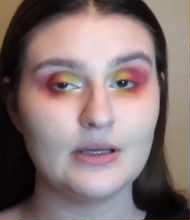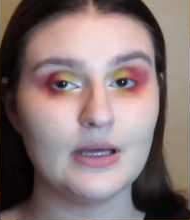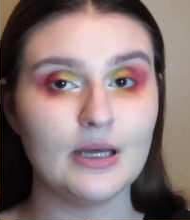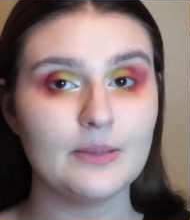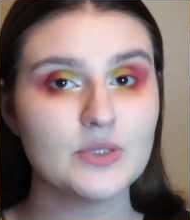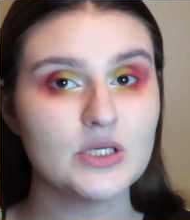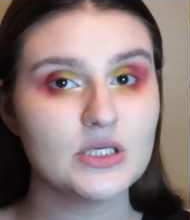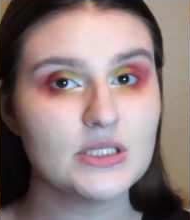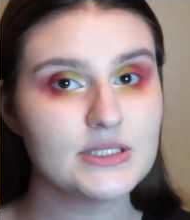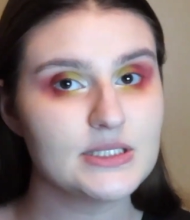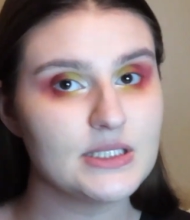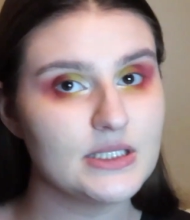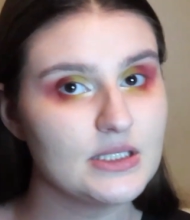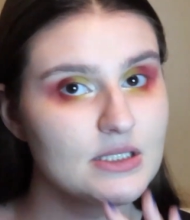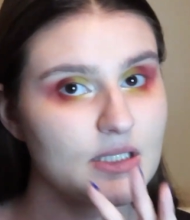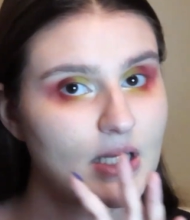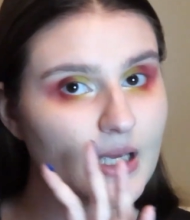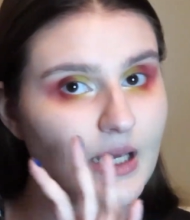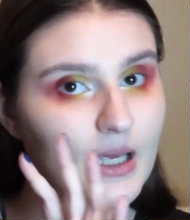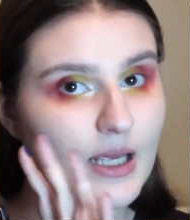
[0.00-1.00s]
I'm gonna
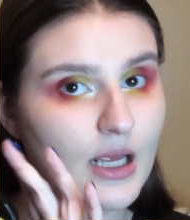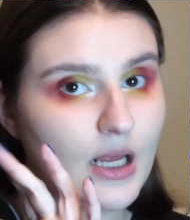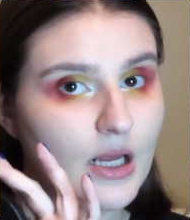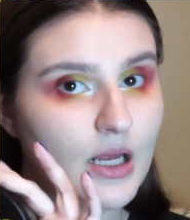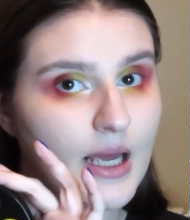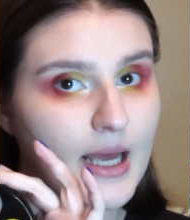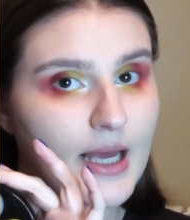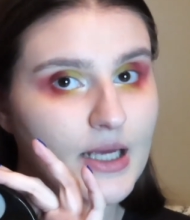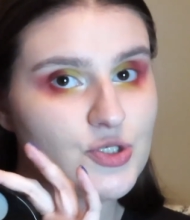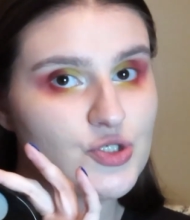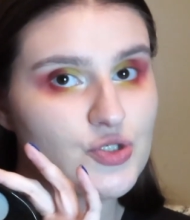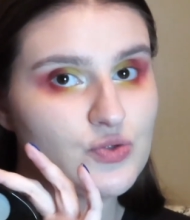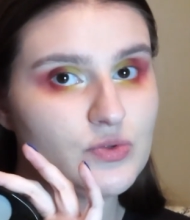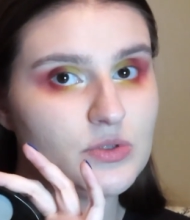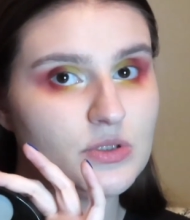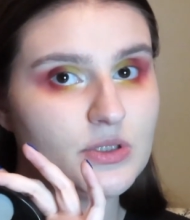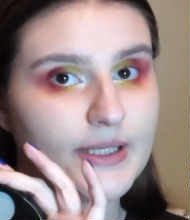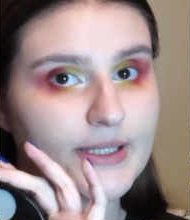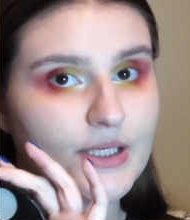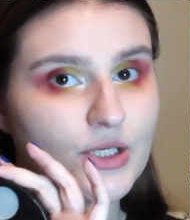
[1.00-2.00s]
take a
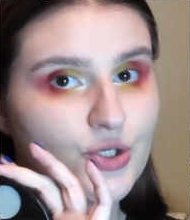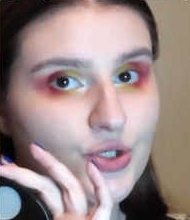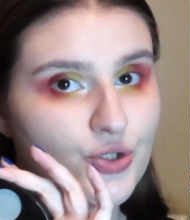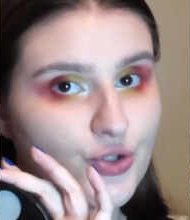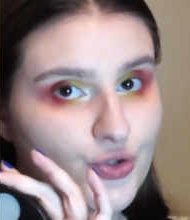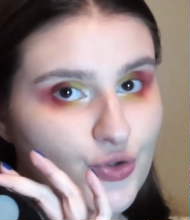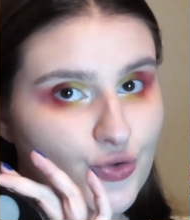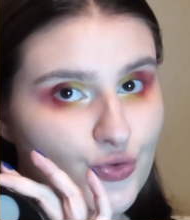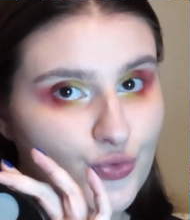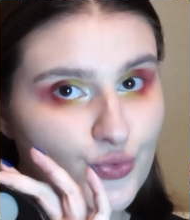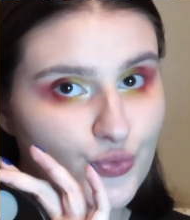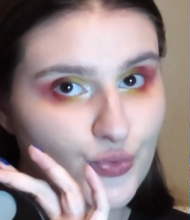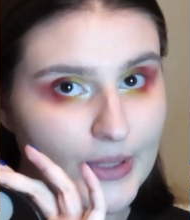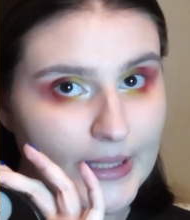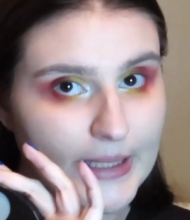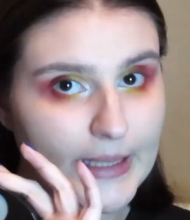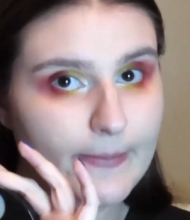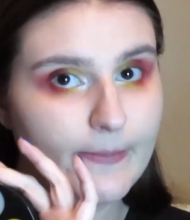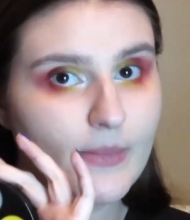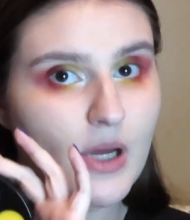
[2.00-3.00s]
actual like
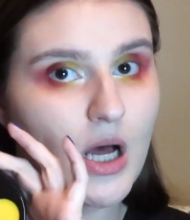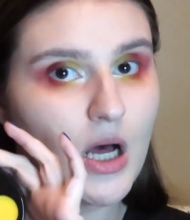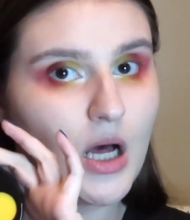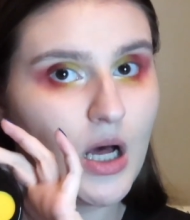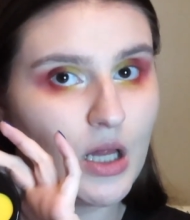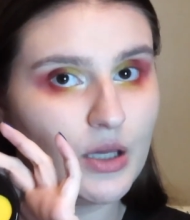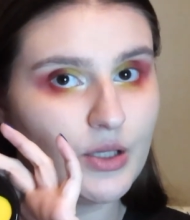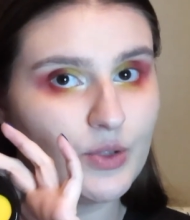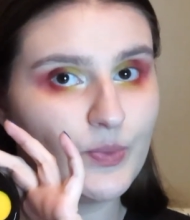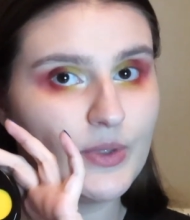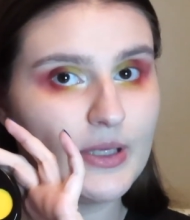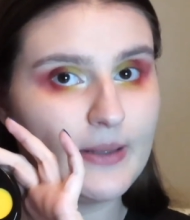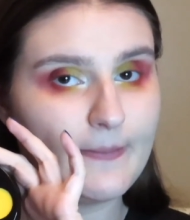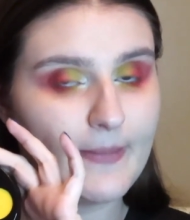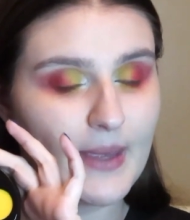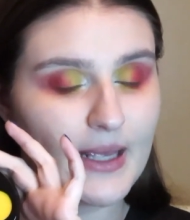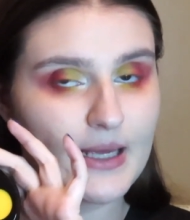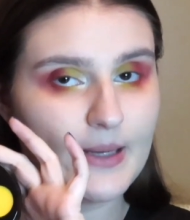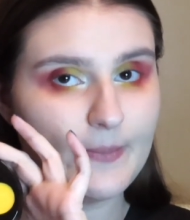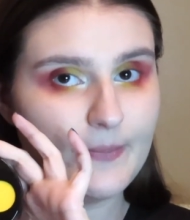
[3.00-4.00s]
cream Halloween
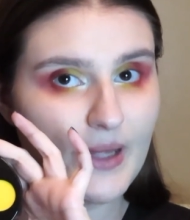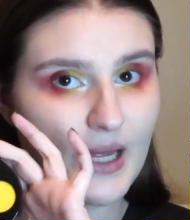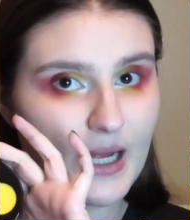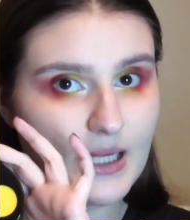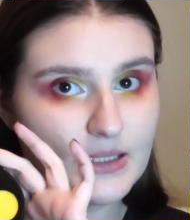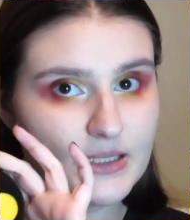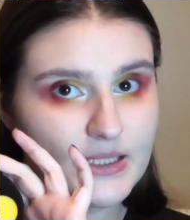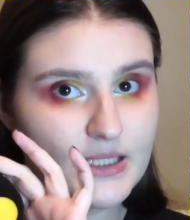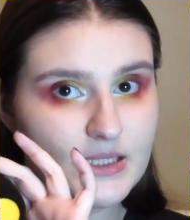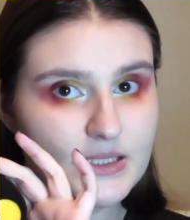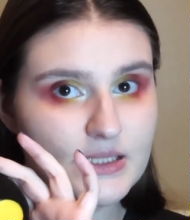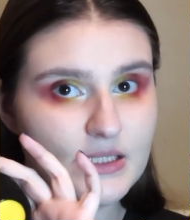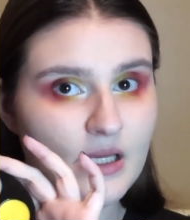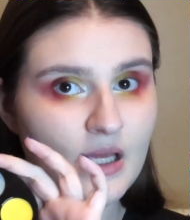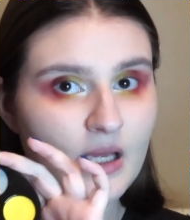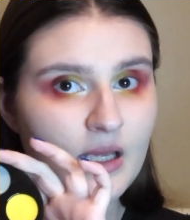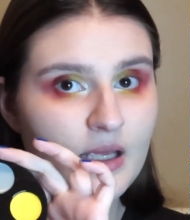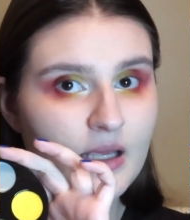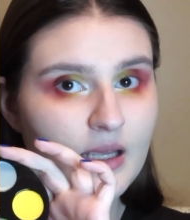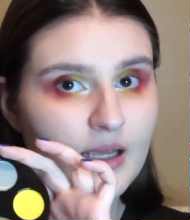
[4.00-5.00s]
makeup palette,
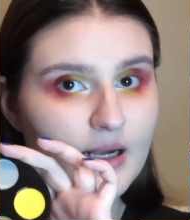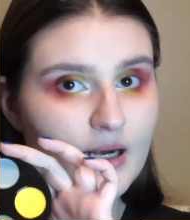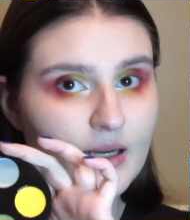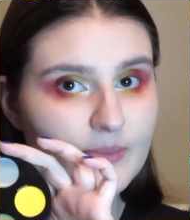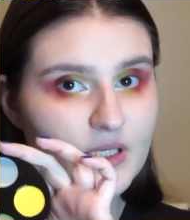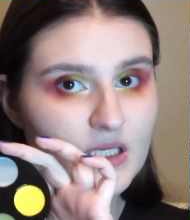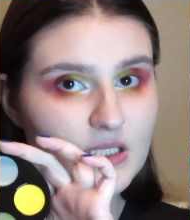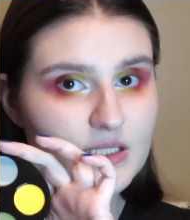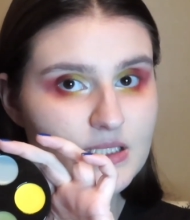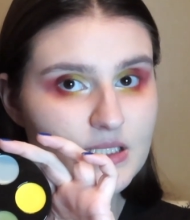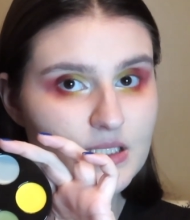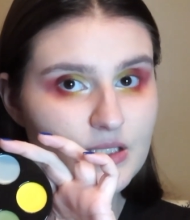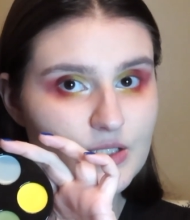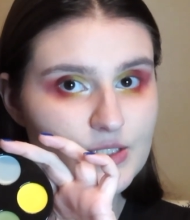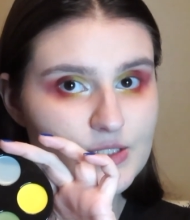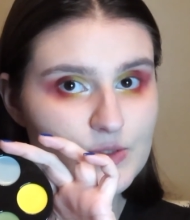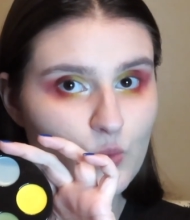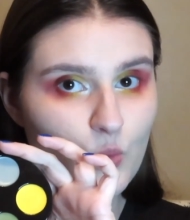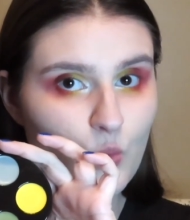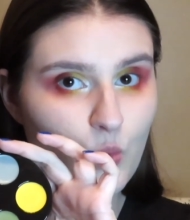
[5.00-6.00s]
and I'm gonna take
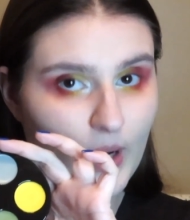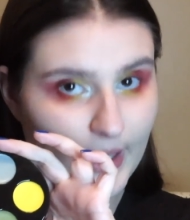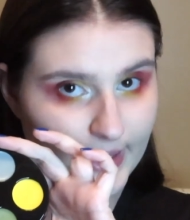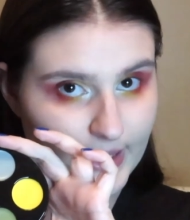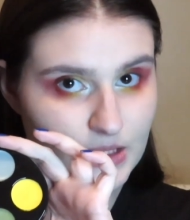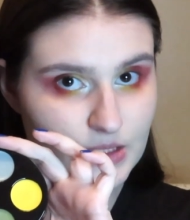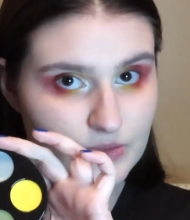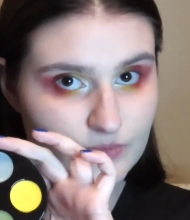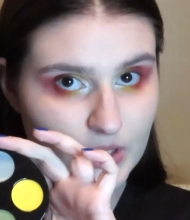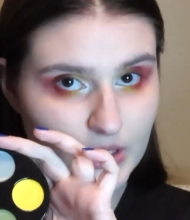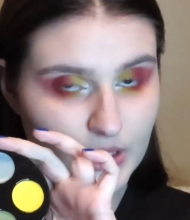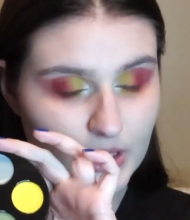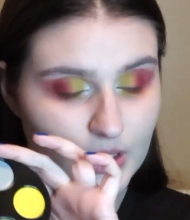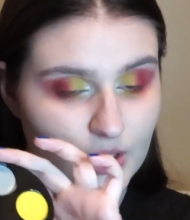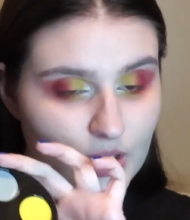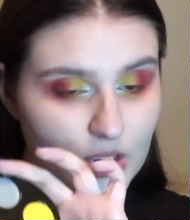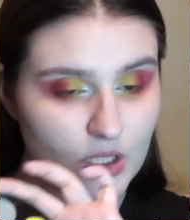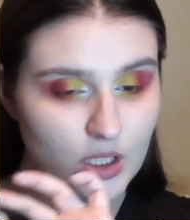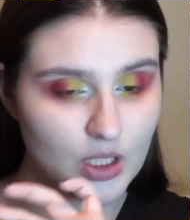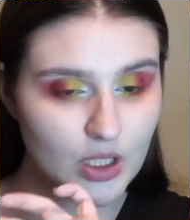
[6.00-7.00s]
this white right
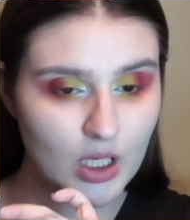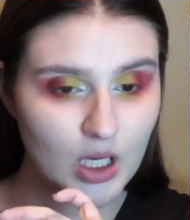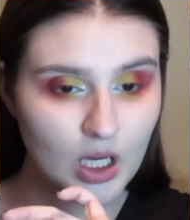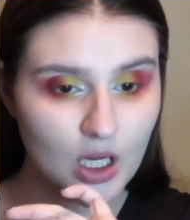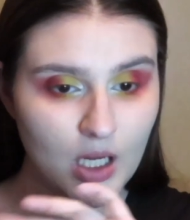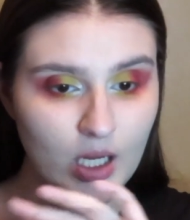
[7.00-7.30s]
here,